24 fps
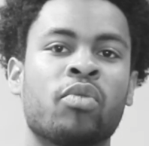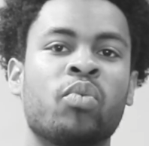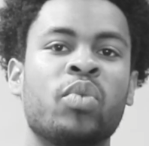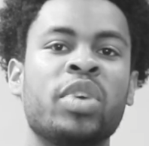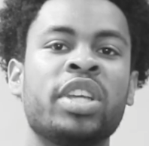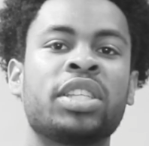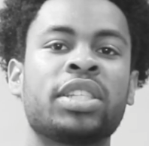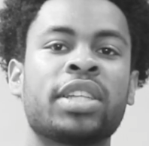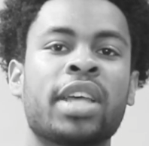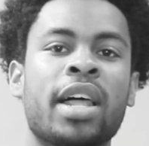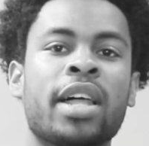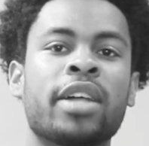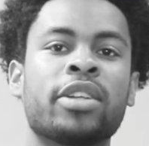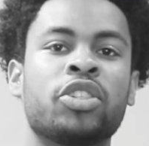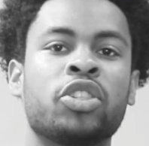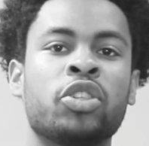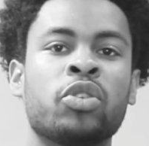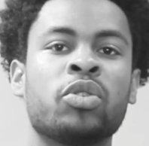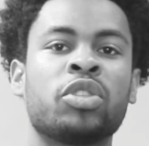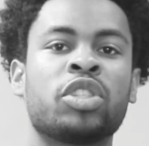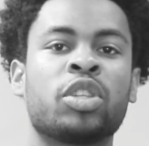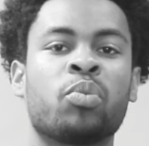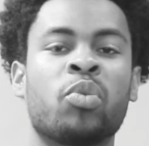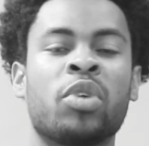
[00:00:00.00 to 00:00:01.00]
We challenge
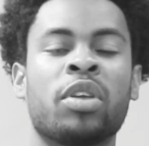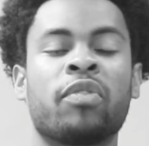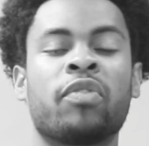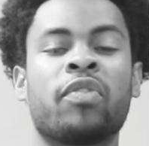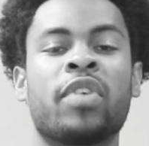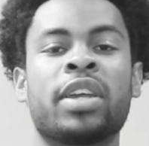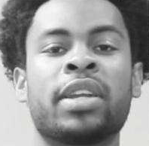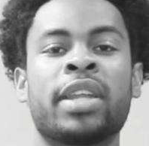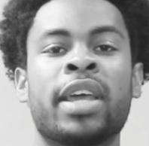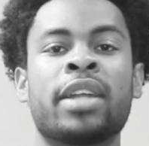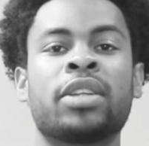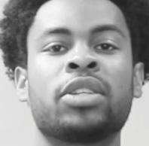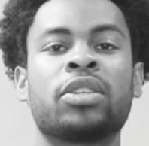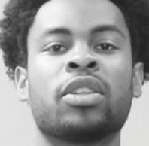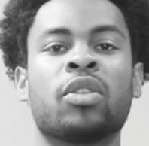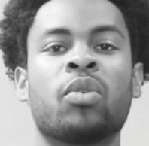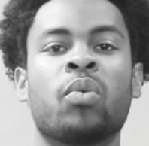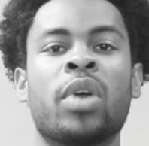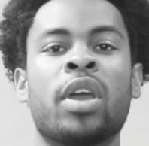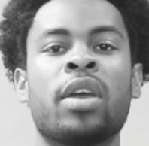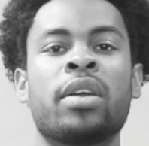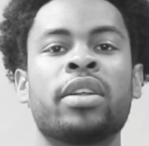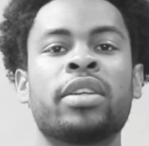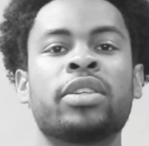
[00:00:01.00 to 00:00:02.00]
you to bring financial
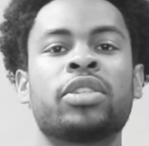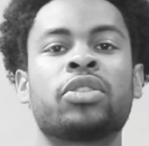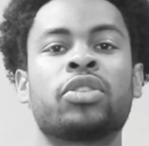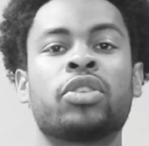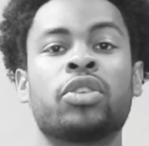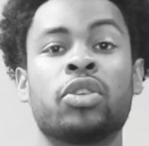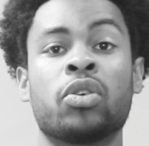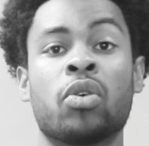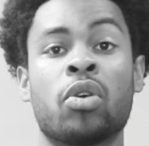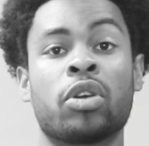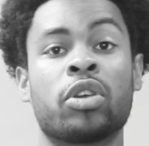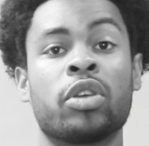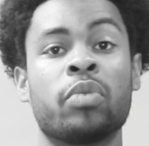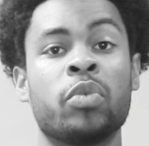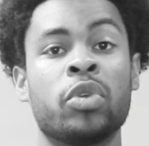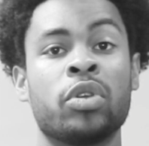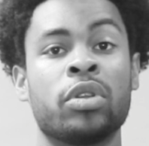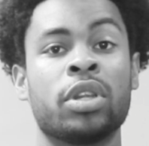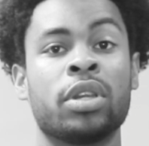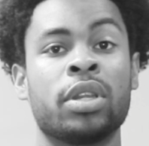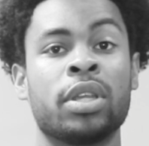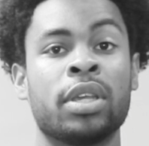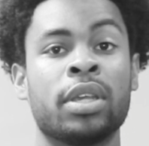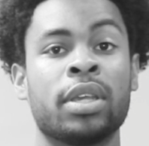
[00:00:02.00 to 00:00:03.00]
awareness to your
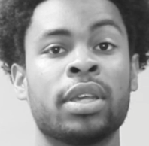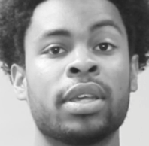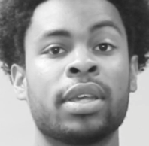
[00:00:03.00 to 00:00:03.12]
community.